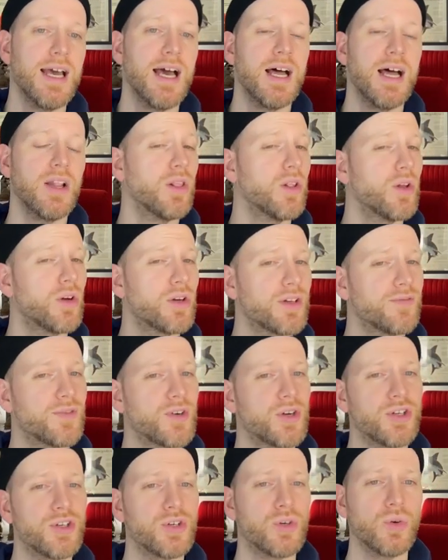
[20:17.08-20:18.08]
Looking
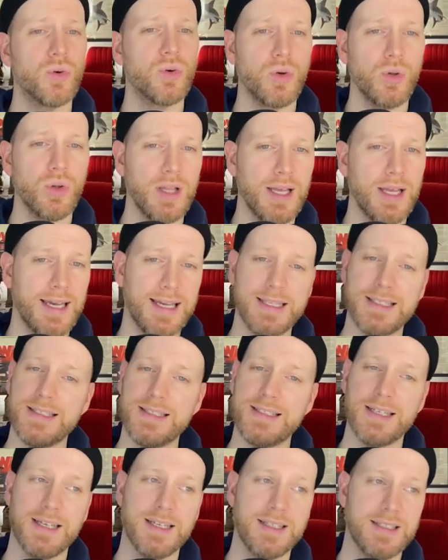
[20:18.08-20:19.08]
very cool,
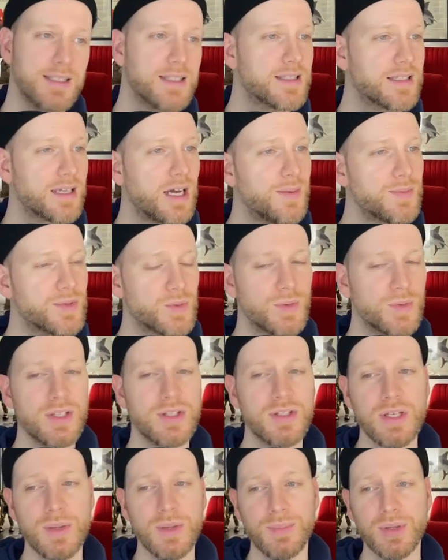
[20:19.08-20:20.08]
and uh, it comes with a
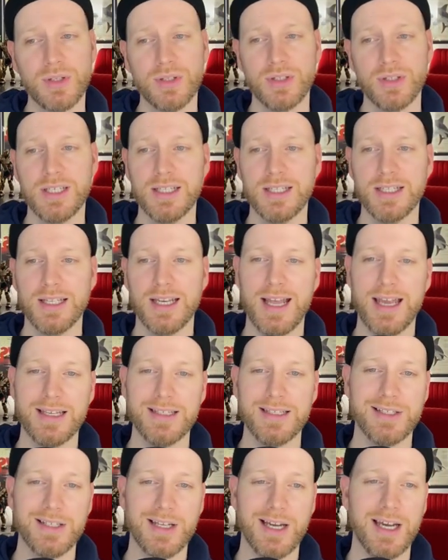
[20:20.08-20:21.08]
typical Kilian Eng
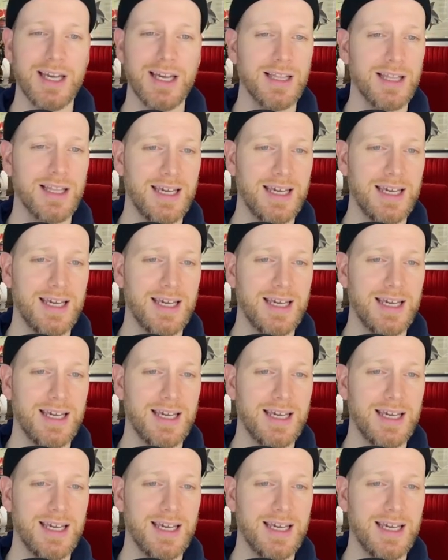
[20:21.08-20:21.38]
style.